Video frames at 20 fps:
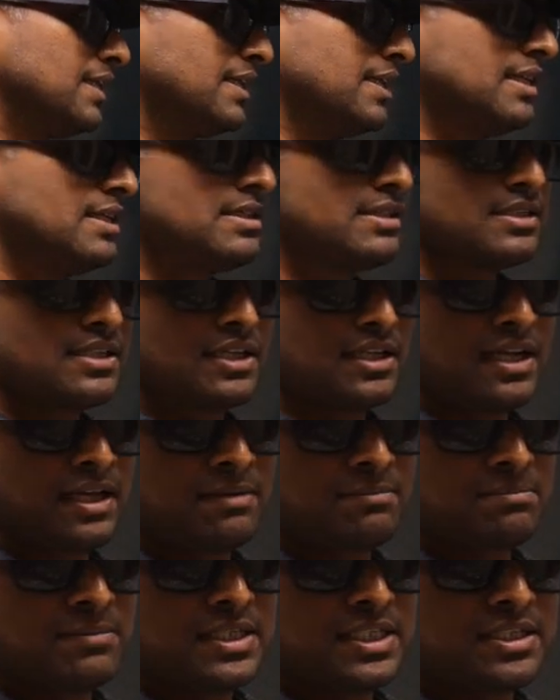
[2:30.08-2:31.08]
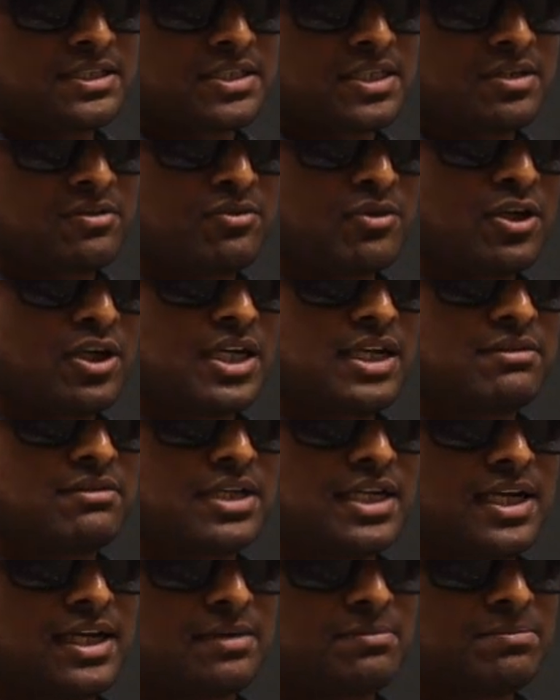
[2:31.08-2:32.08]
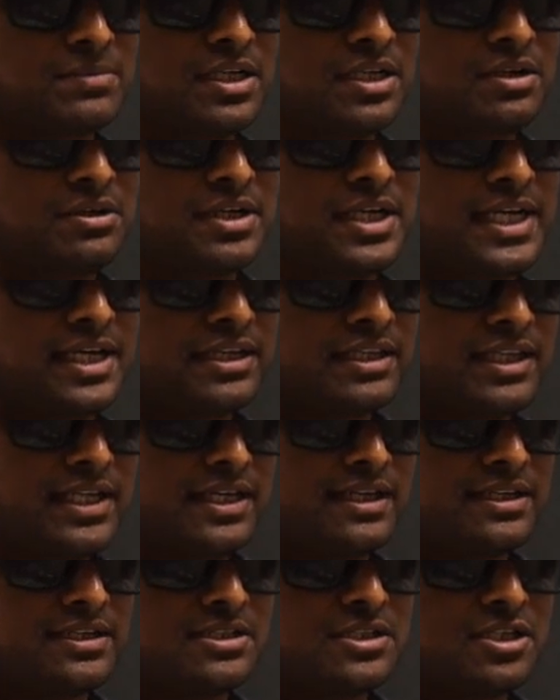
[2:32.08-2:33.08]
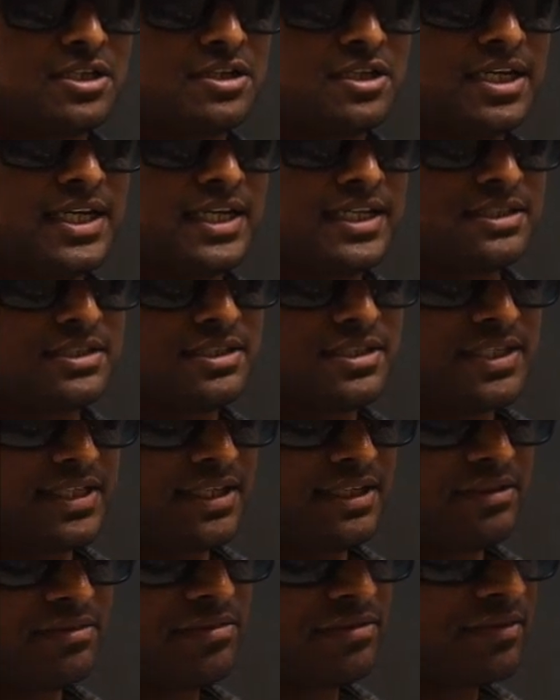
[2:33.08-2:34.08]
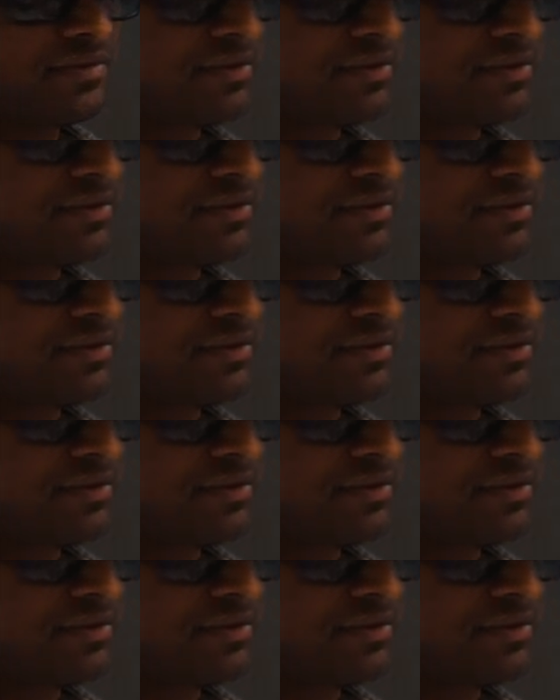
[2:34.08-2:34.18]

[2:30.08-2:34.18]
these numbers, whatever number you get, that is your HCF.